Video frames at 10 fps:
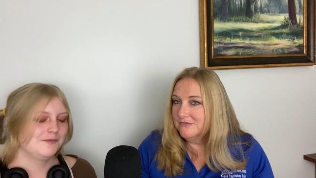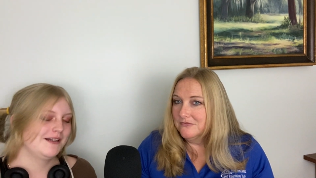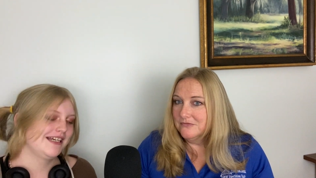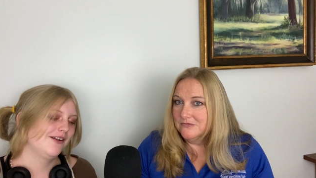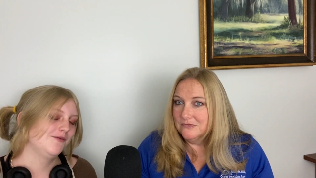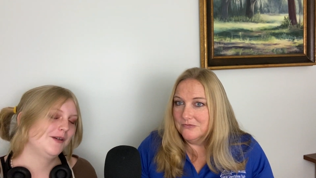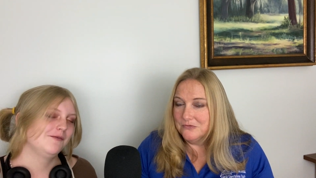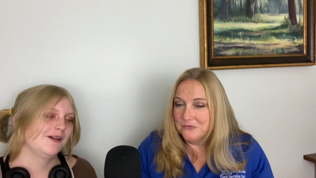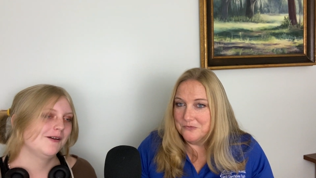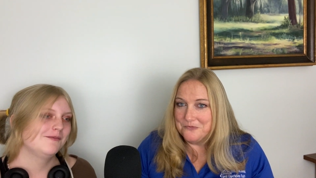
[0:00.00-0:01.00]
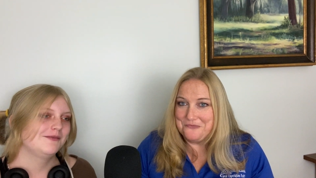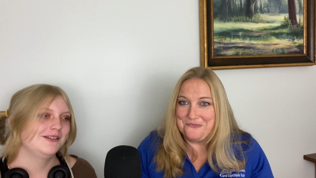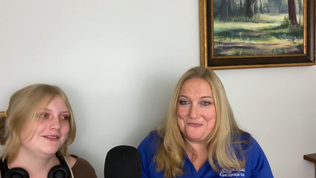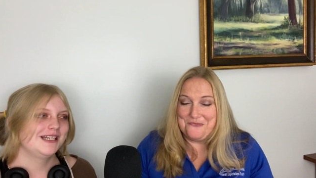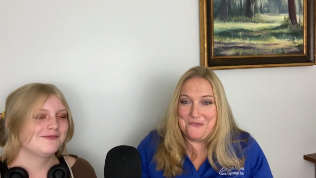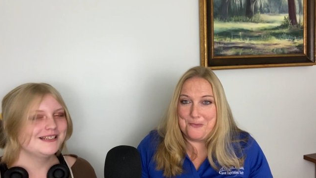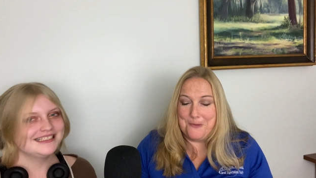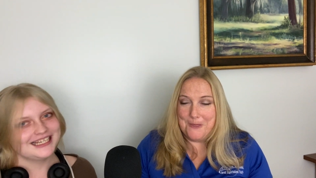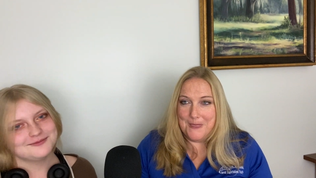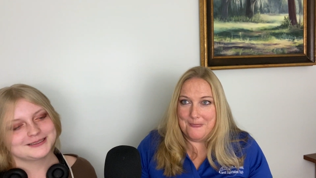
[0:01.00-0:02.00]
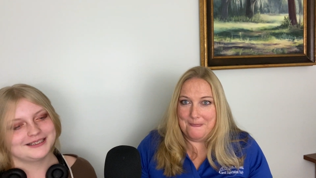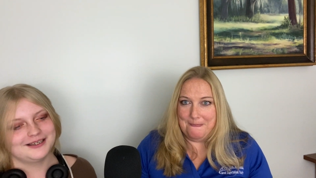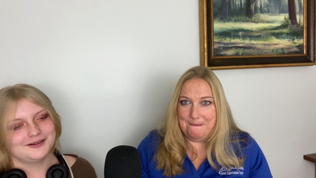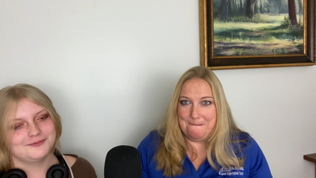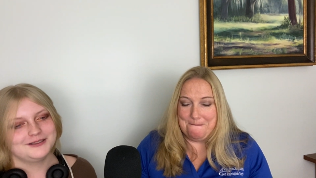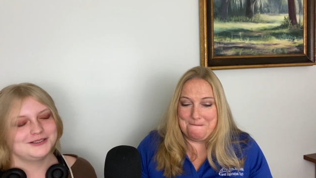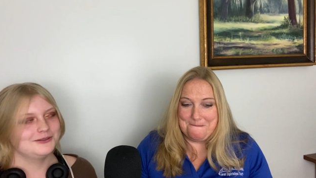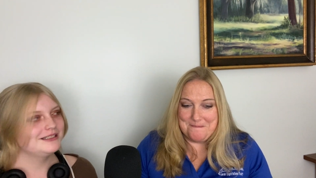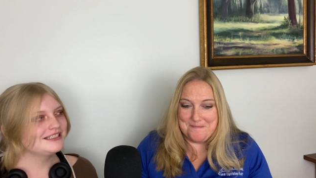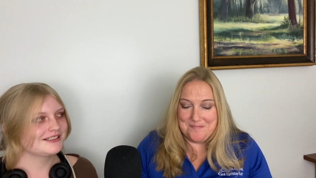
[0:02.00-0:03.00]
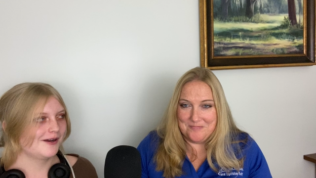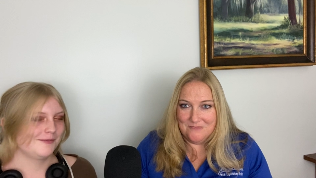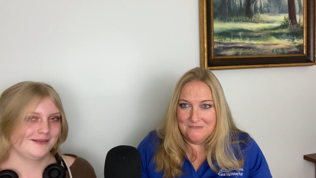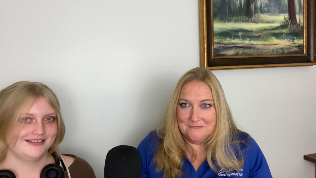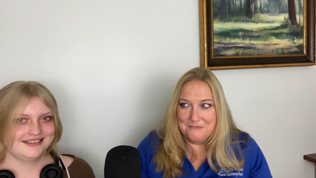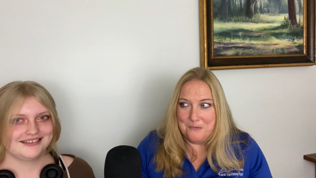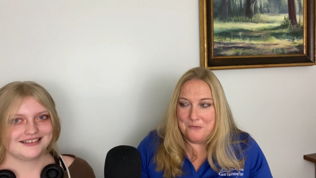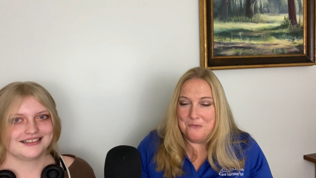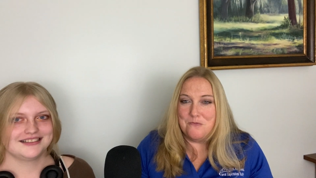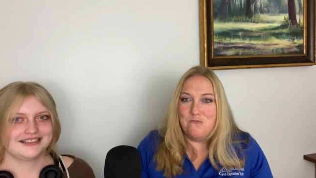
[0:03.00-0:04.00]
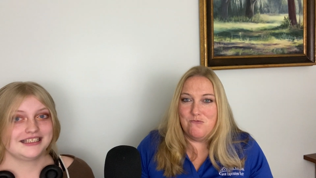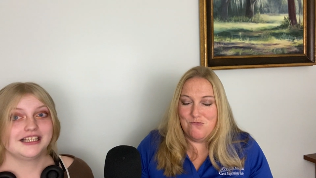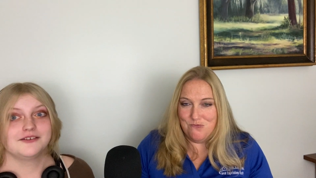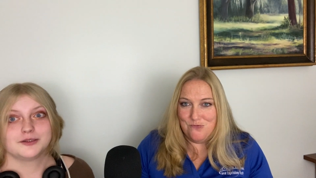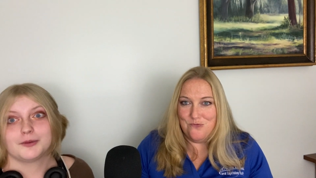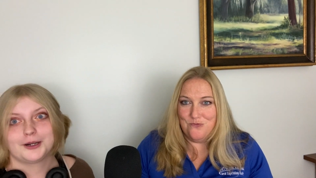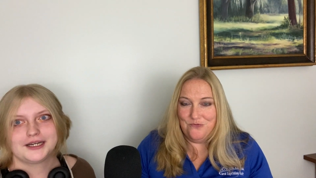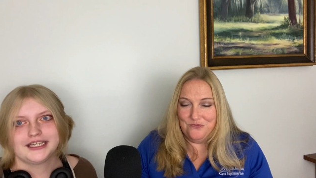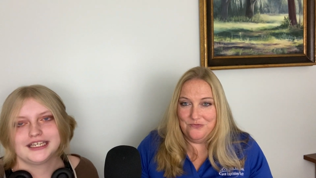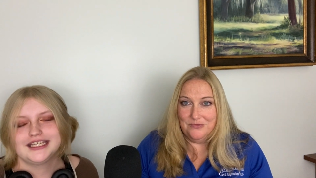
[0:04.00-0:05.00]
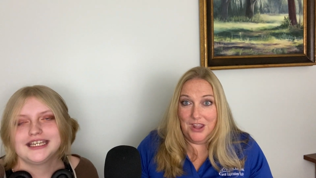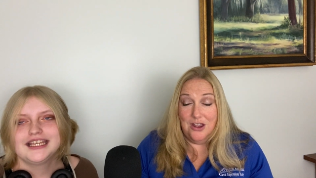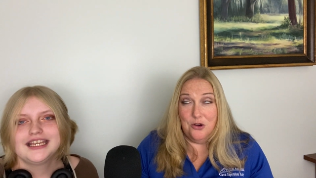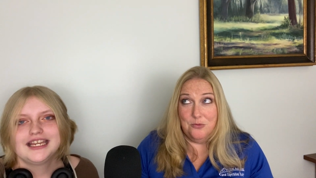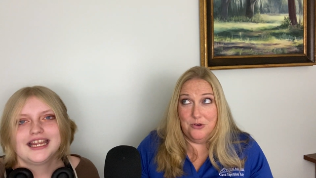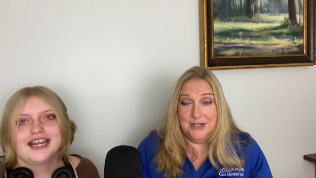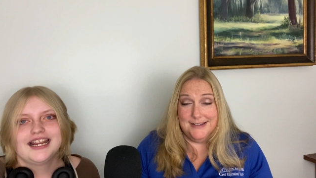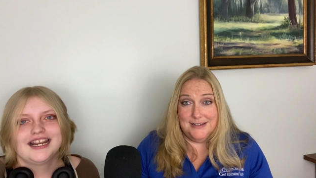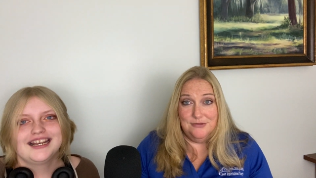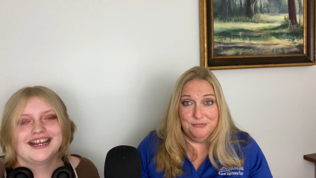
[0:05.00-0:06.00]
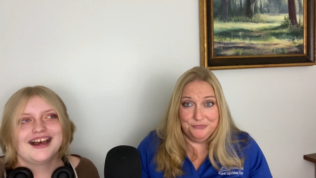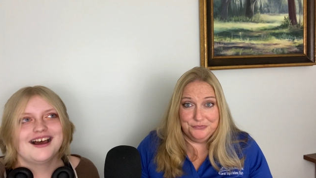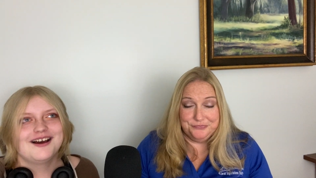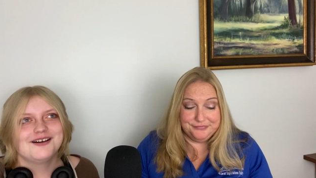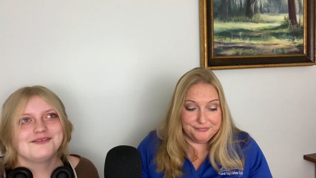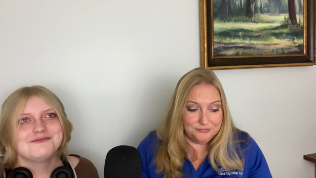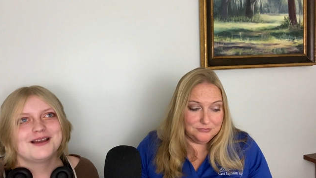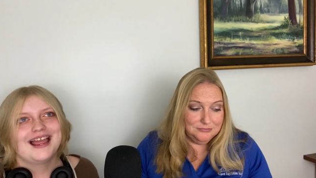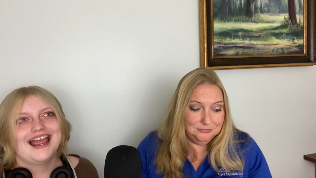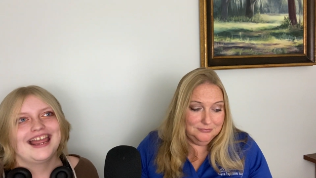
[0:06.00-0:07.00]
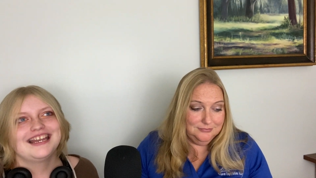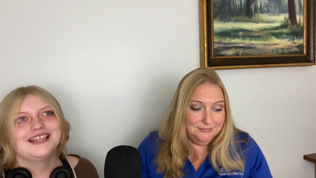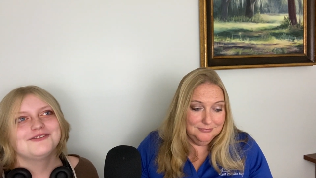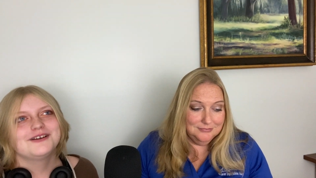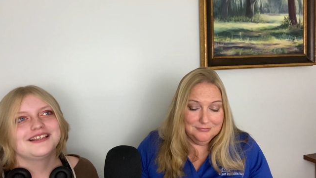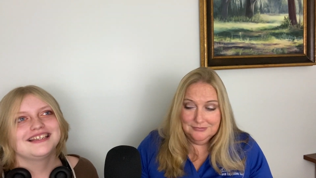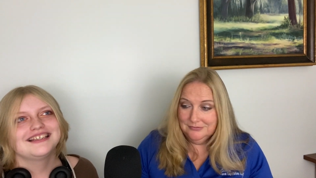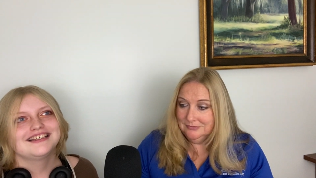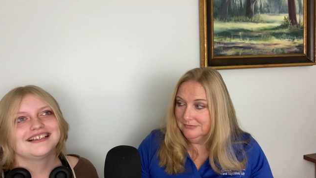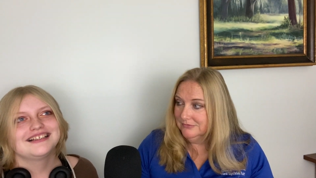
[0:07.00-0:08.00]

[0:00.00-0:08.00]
Speaker 1: when my dad would pick me up, he would take me to Sam's Club and do his shopping because mm-hmm. he loves a bargain. Oh boy, does he! Um, and he would